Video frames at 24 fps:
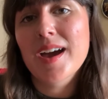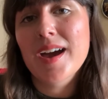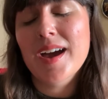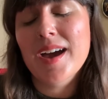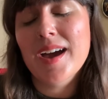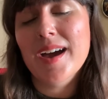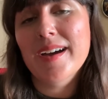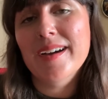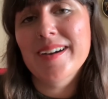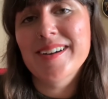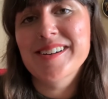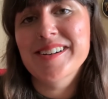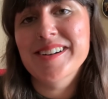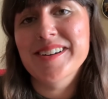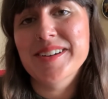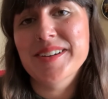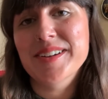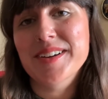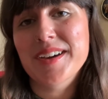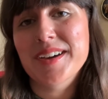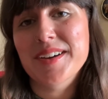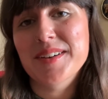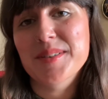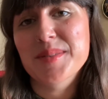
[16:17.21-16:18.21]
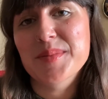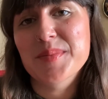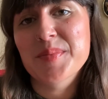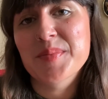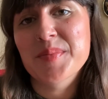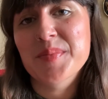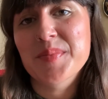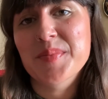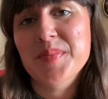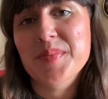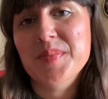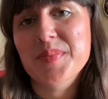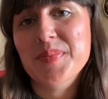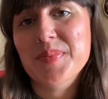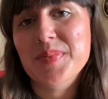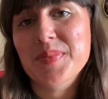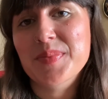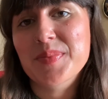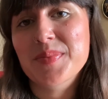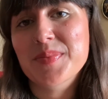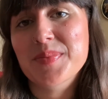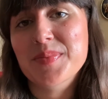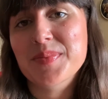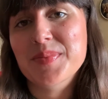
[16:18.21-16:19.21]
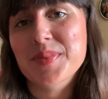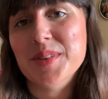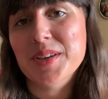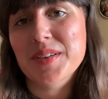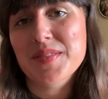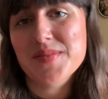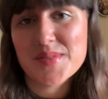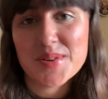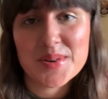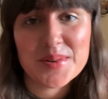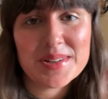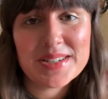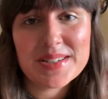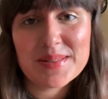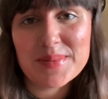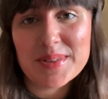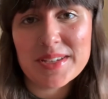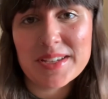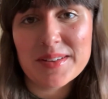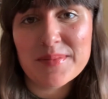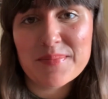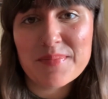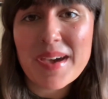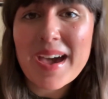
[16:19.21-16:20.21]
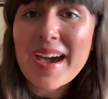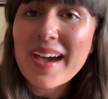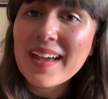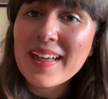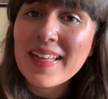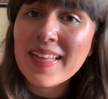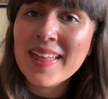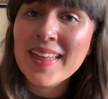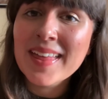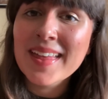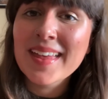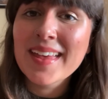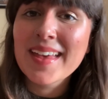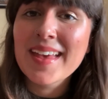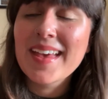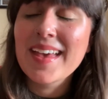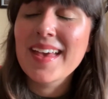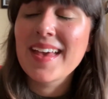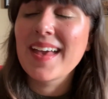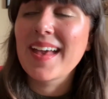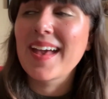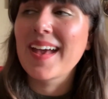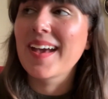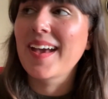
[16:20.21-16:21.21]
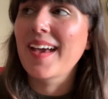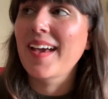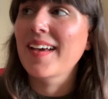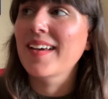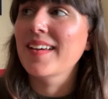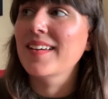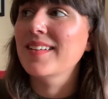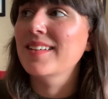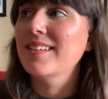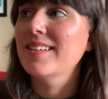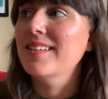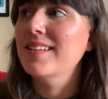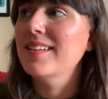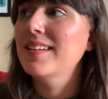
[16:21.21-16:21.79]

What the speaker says: I am looking forward to being back and